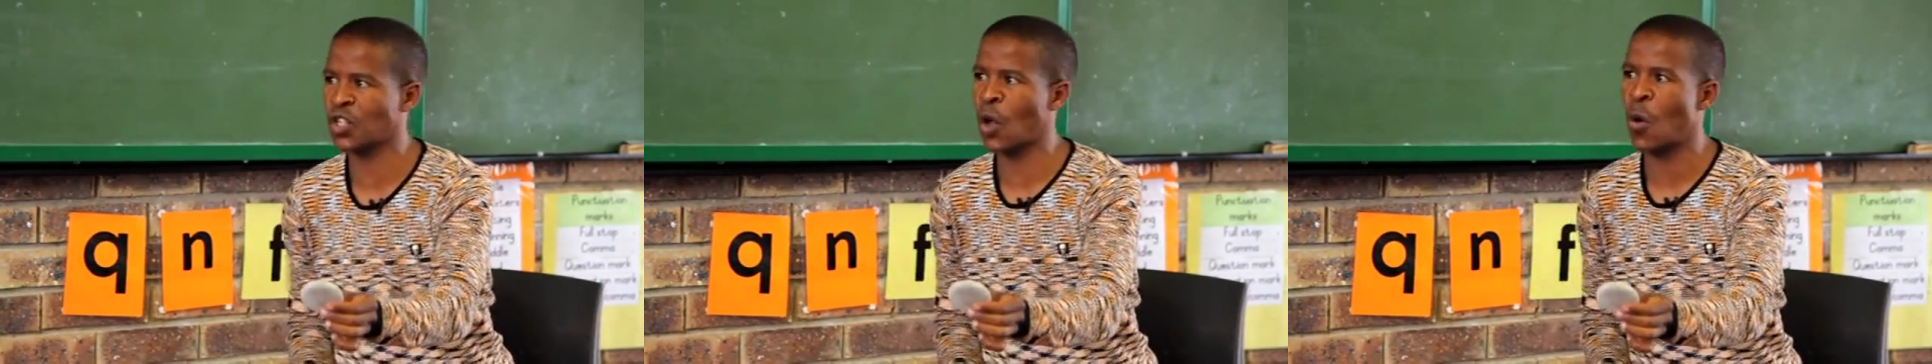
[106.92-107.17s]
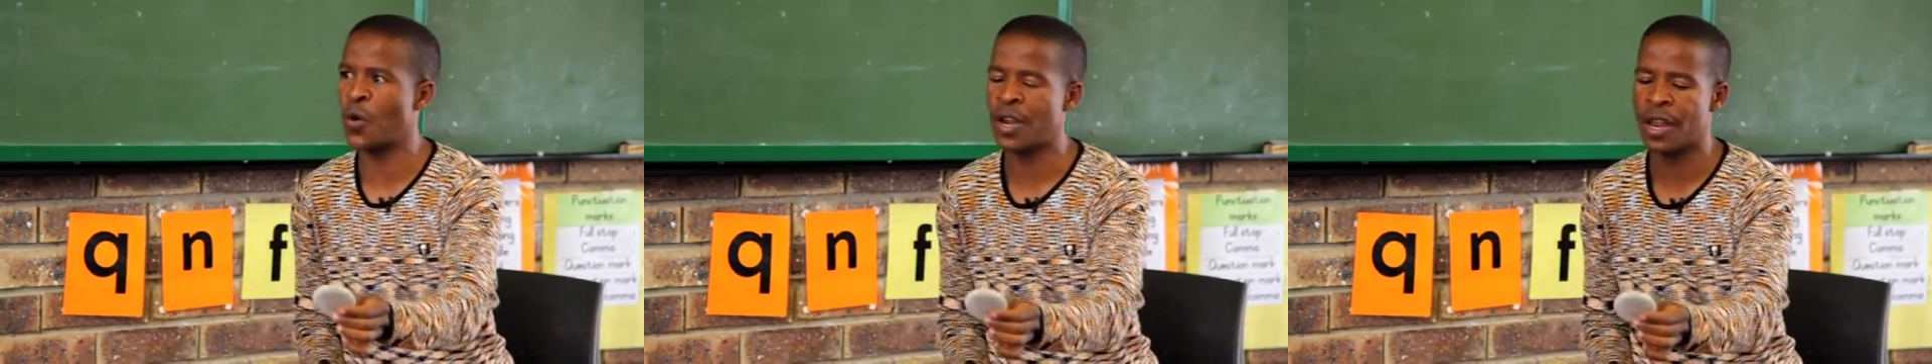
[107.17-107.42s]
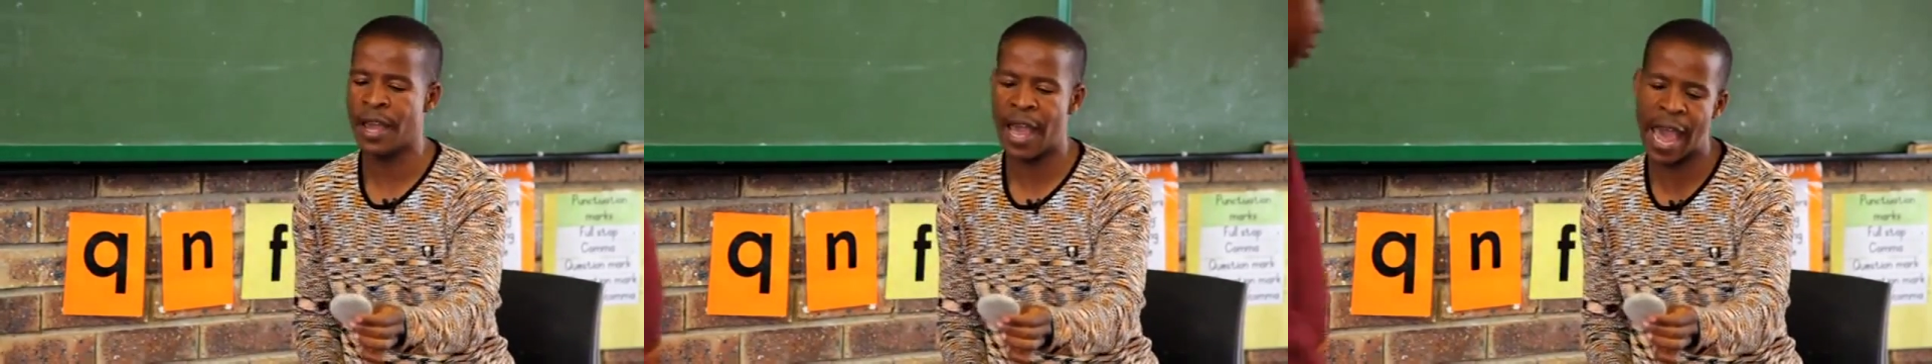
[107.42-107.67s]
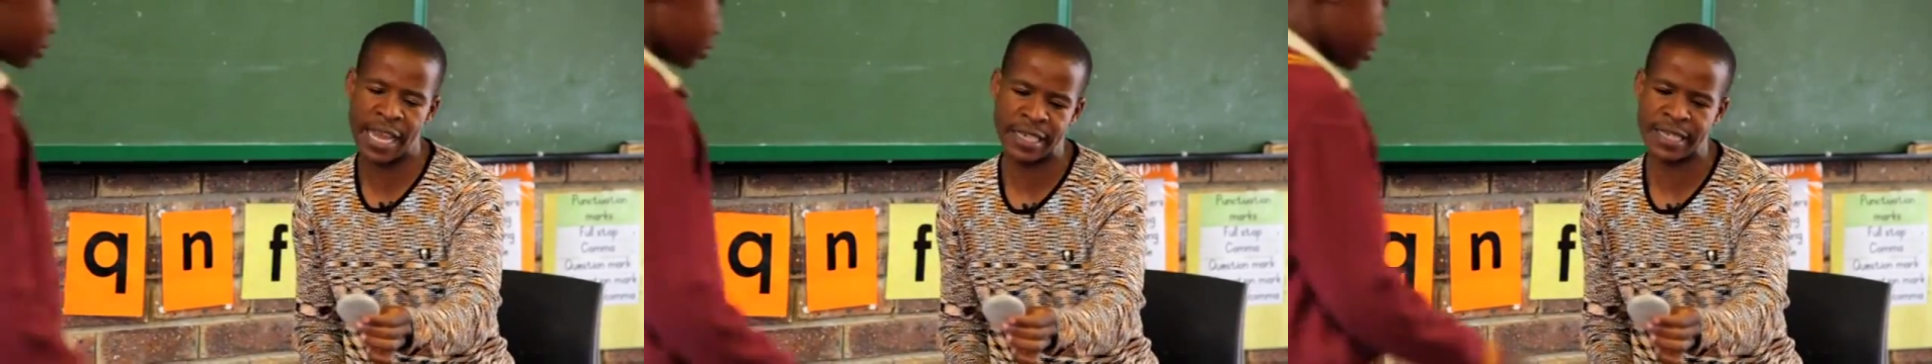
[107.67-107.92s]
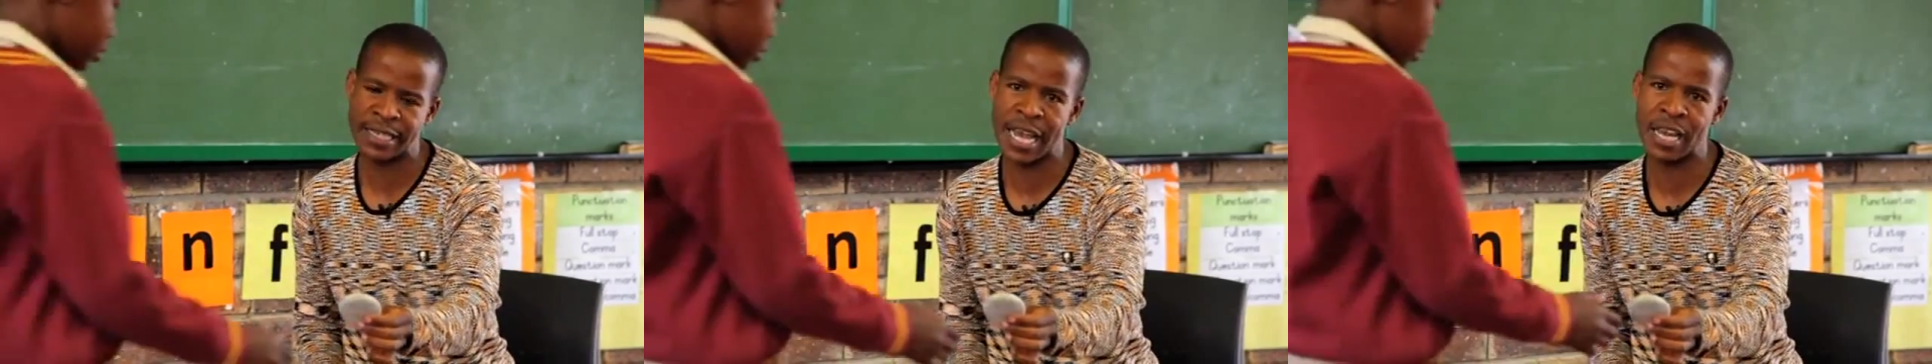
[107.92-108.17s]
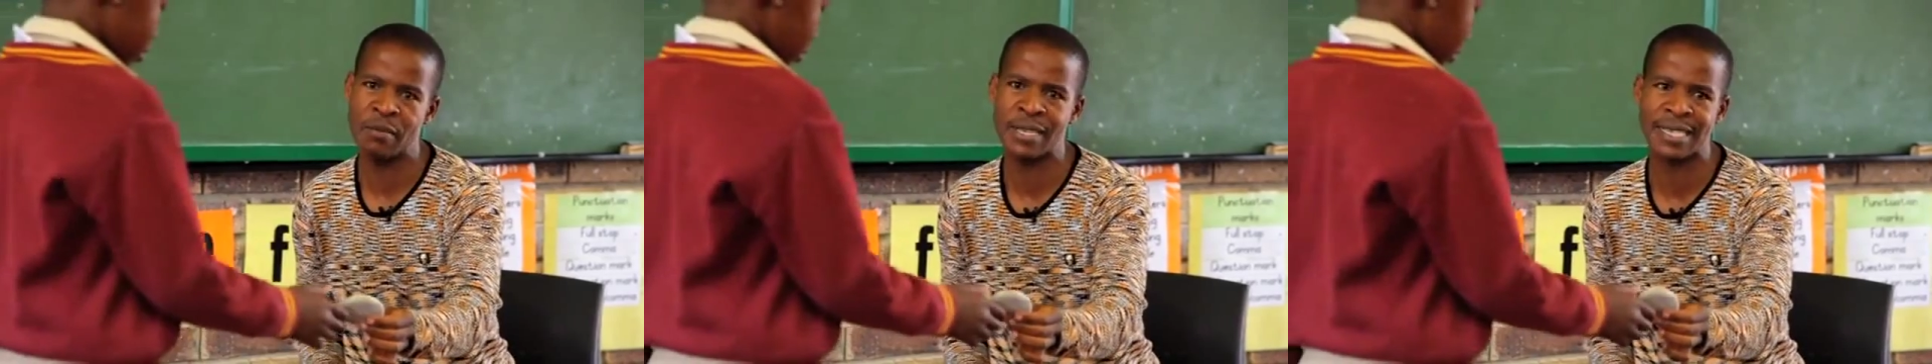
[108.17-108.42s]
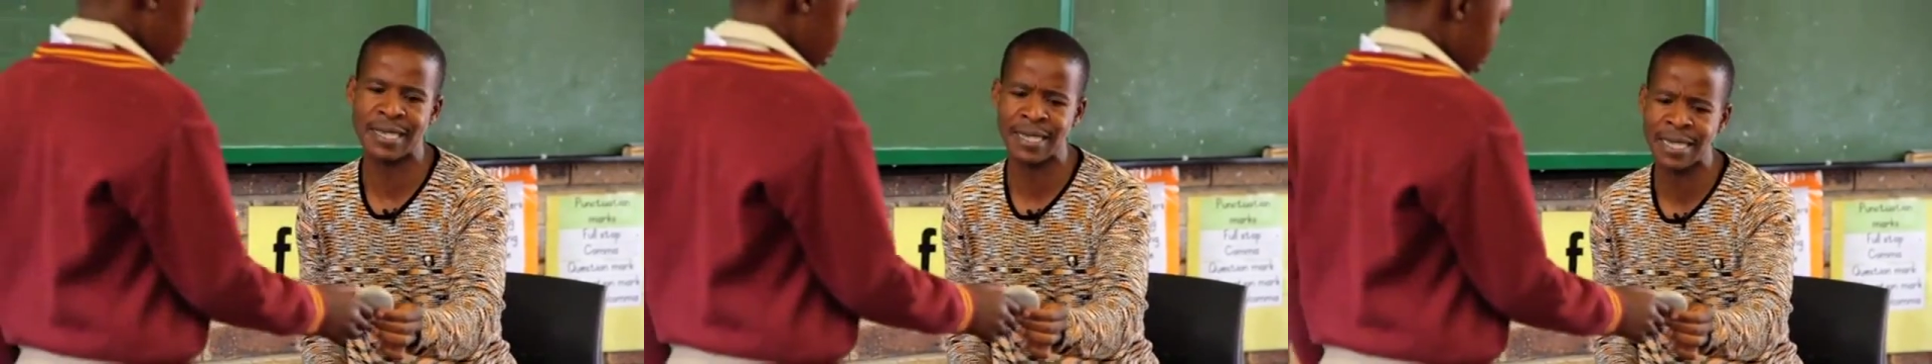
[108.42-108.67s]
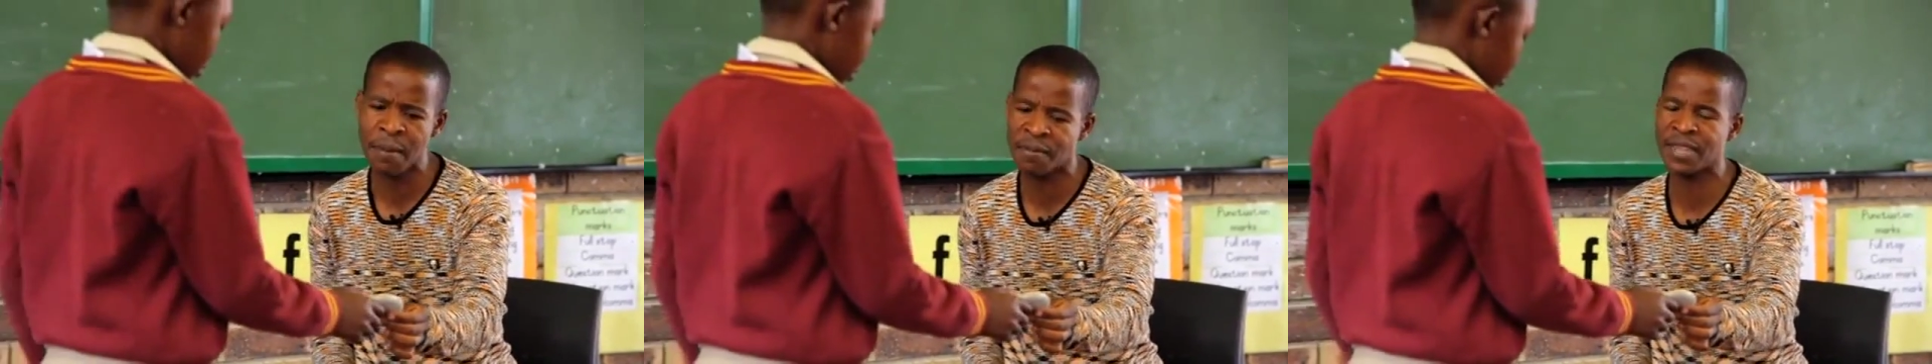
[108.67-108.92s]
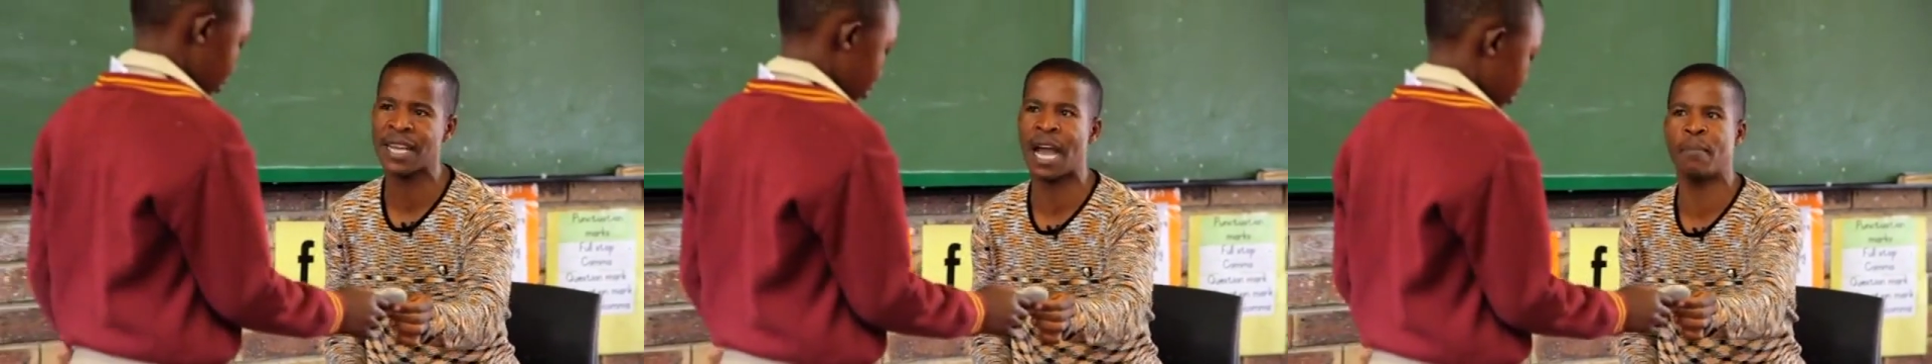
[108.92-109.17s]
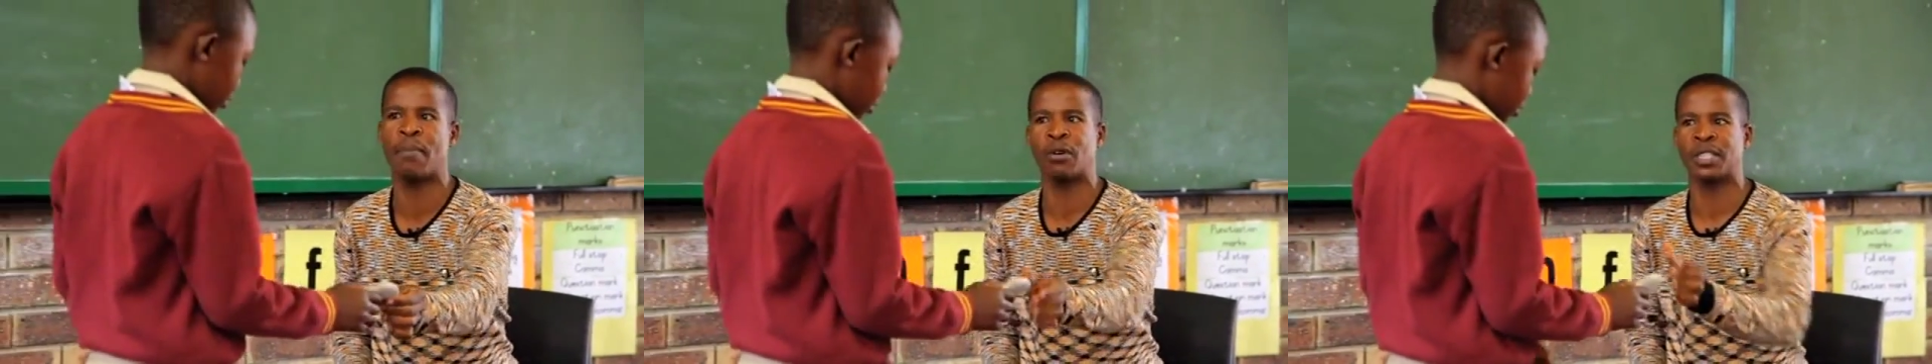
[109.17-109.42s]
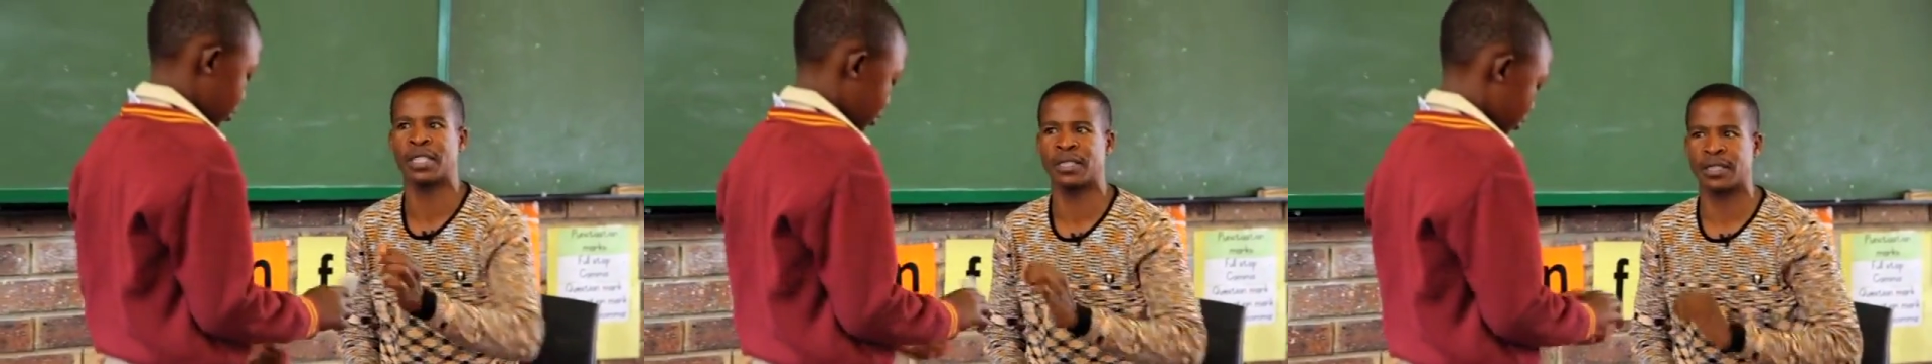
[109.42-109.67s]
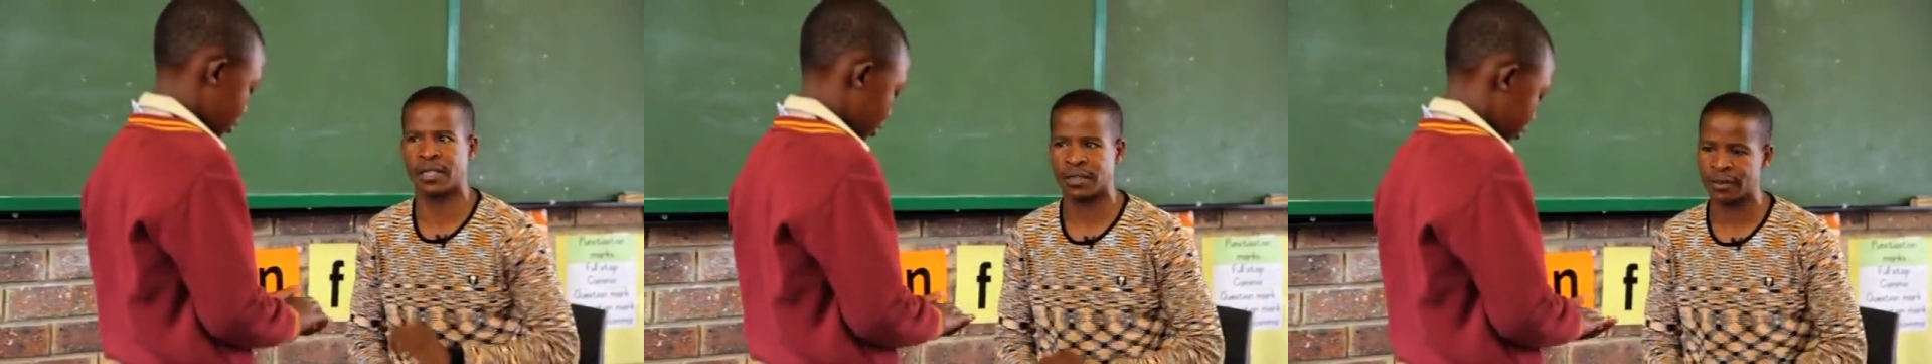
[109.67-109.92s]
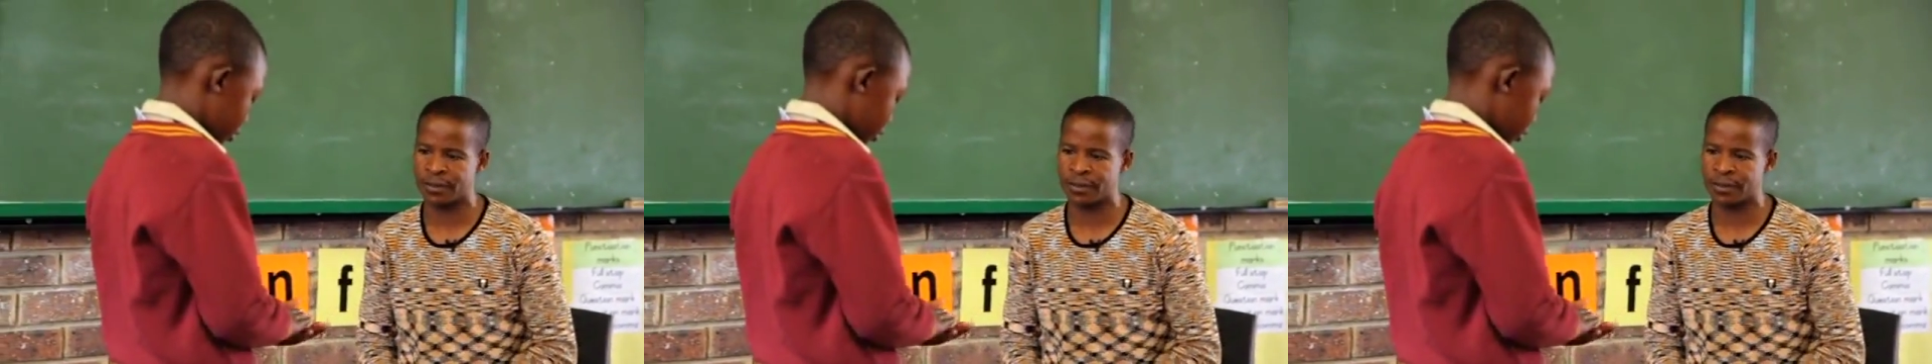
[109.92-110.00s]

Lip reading: stone and tell me something about it.